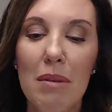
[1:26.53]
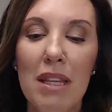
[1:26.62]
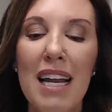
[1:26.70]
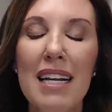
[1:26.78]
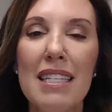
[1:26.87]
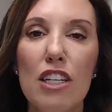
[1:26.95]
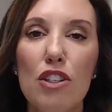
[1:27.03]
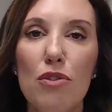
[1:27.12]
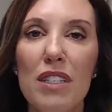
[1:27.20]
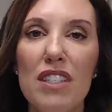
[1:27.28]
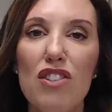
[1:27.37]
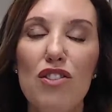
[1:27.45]
Like I said,
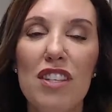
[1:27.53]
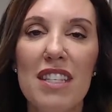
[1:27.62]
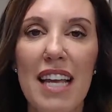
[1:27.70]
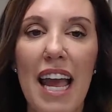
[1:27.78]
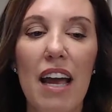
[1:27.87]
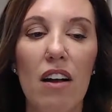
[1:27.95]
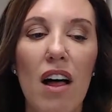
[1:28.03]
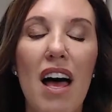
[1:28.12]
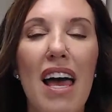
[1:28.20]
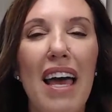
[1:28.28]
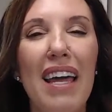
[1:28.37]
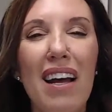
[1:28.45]
Crystal Sale.
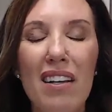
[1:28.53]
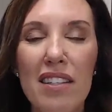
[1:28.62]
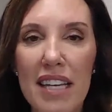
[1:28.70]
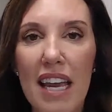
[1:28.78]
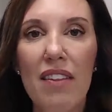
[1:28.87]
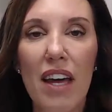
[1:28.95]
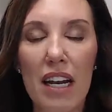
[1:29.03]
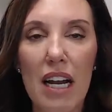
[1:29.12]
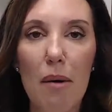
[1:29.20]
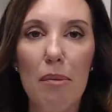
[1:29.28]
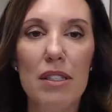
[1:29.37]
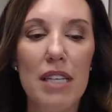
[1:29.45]
And I'll say that a
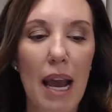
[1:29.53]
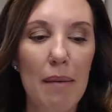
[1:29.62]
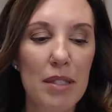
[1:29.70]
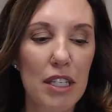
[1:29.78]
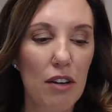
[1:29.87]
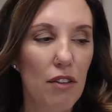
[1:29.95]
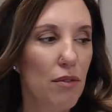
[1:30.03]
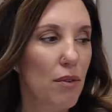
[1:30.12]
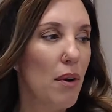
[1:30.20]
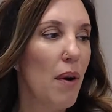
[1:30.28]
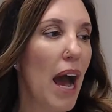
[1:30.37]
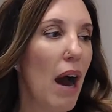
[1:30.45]
couple times here
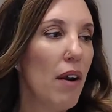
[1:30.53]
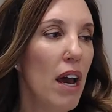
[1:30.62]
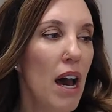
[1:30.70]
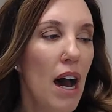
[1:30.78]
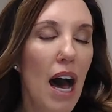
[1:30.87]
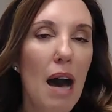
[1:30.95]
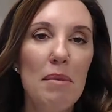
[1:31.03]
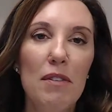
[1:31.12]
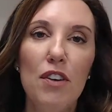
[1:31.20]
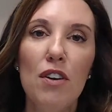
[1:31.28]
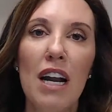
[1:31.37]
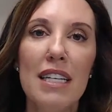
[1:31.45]
throughout.
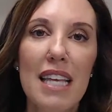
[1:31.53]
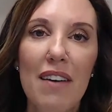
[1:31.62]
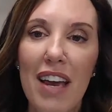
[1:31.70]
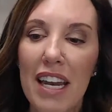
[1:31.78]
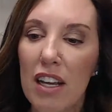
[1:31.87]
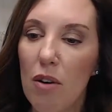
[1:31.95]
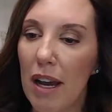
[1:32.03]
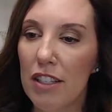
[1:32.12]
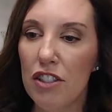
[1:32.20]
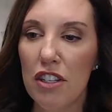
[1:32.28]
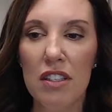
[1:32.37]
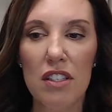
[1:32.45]
If you guys have any
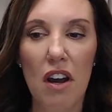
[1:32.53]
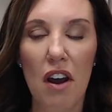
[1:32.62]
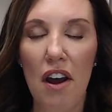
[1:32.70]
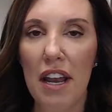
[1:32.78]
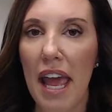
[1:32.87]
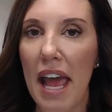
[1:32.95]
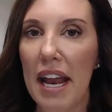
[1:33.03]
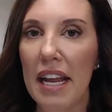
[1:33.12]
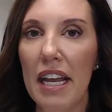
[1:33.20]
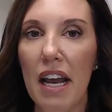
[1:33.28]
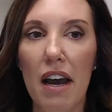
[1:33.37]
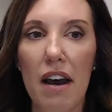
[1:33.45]
questions on
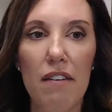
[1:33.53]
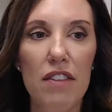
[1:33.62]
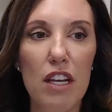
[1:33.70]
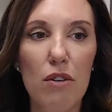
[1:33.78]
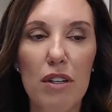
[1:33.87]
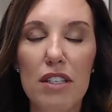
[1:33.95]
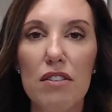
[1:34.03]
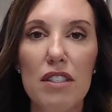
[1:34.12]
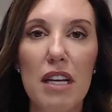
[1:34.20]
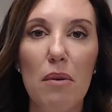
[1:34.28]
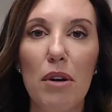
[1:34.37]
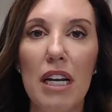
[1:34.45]
any of the crystals
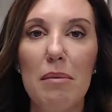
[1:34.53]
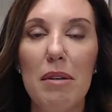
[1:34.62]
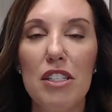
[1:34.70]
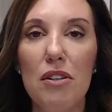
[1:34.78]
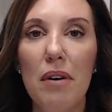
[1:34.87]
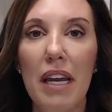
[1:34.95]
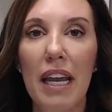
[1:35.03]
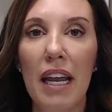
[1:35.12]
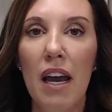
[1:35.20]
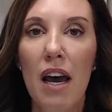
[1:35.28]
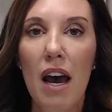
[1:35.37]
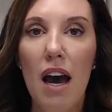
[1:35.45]
that we're going to be doing,